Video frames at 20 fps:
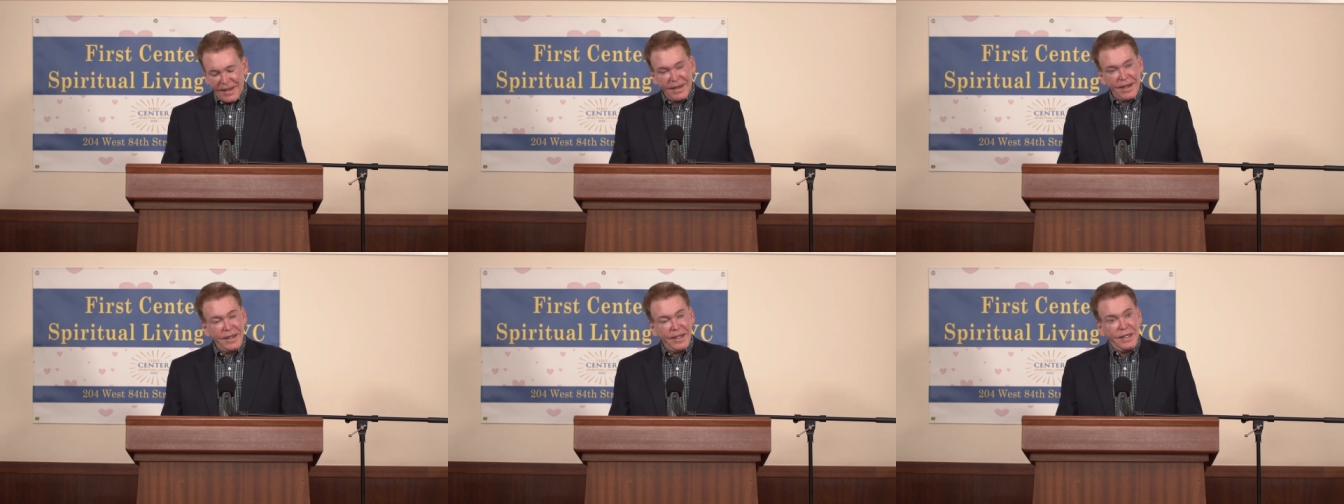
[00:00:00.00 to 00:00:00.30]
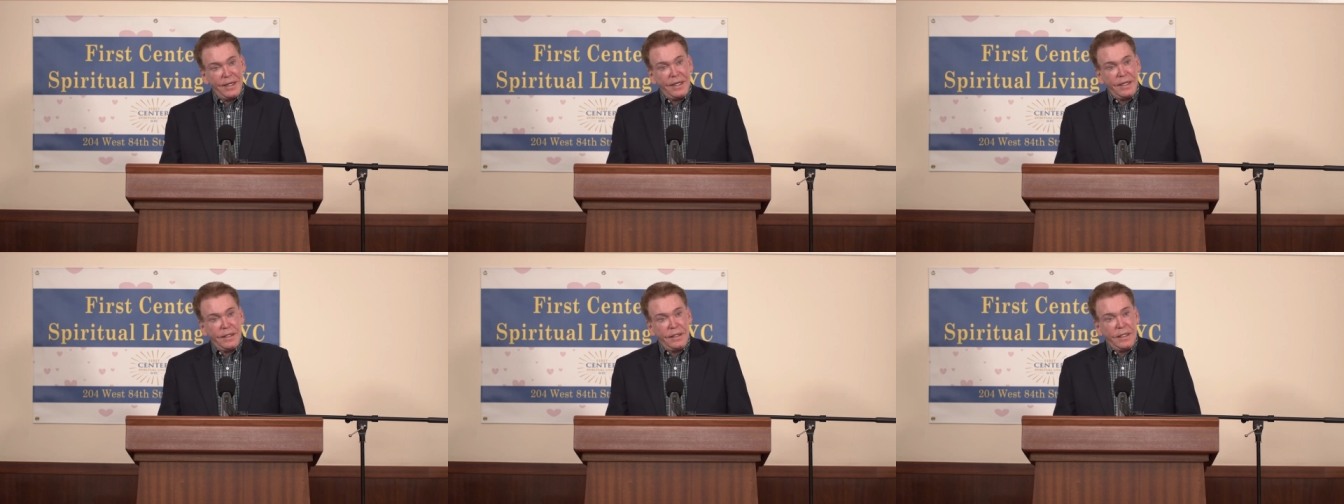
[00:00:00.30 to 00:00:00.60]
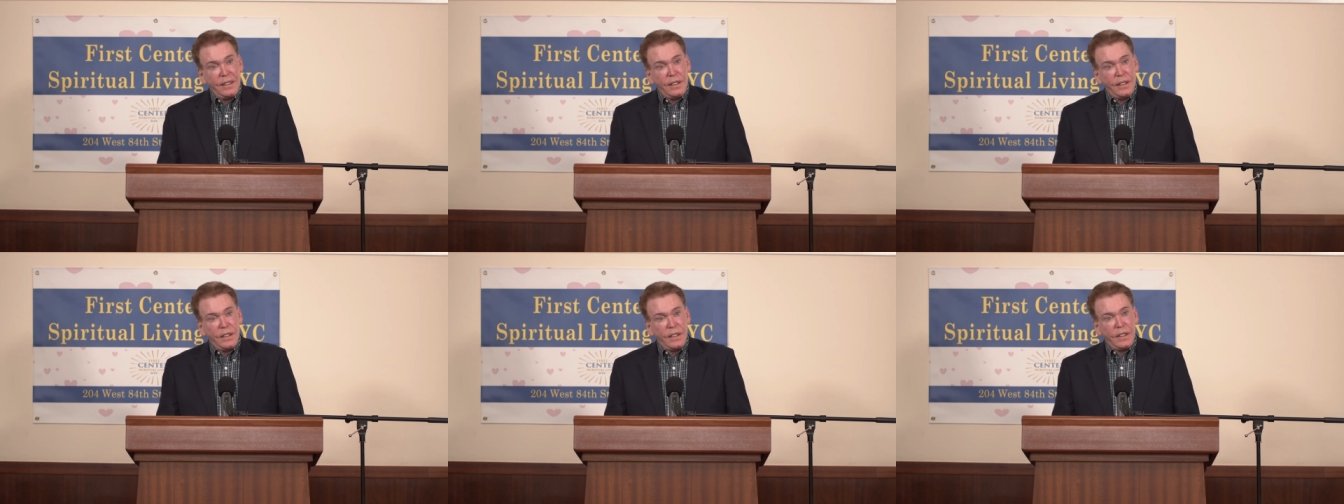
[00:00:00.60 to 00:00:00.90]
and it,
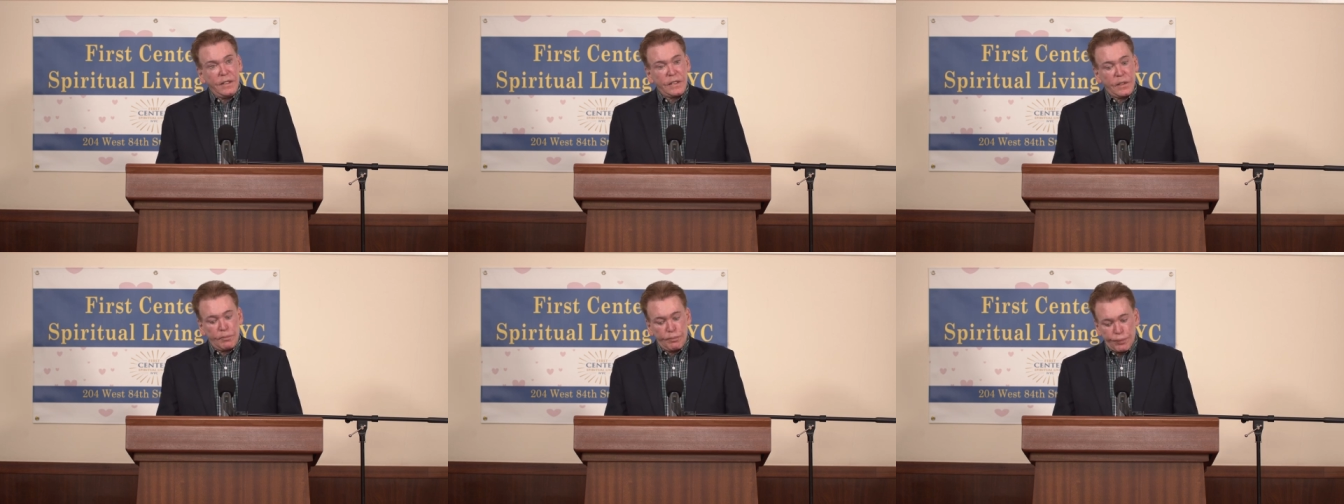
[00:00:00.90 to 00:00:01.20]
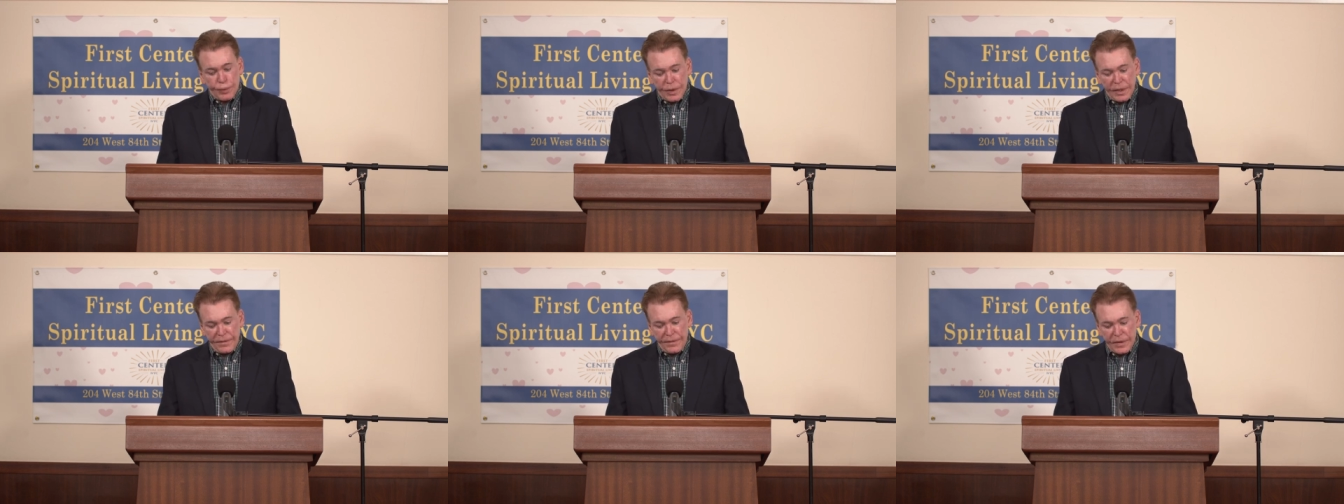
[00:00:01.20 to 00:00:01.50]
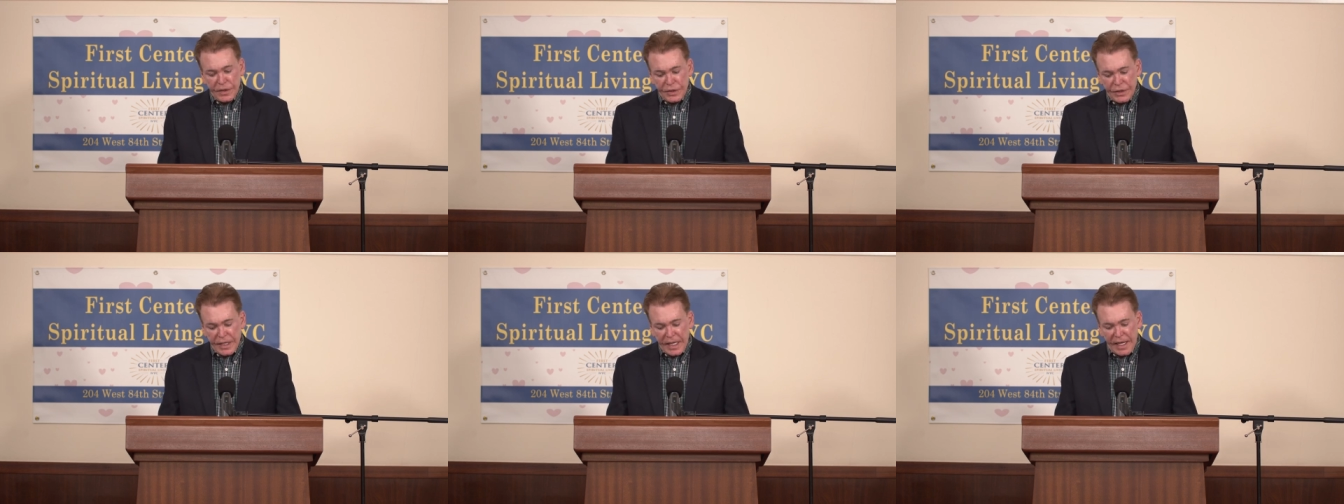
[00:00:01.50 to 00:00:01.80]
it's a
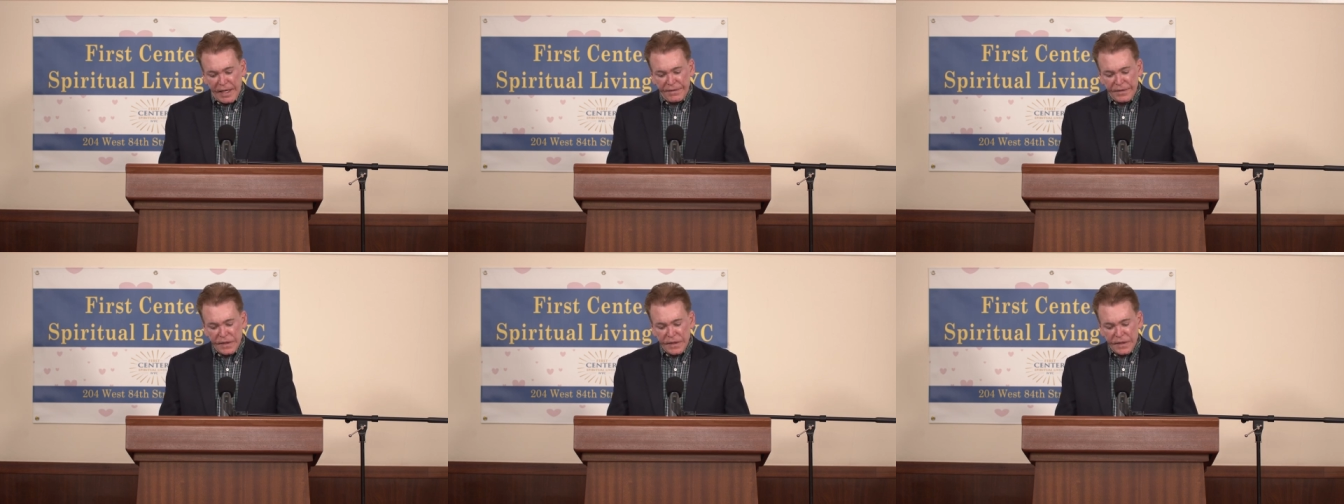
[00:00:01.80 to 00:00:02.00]
privilege to have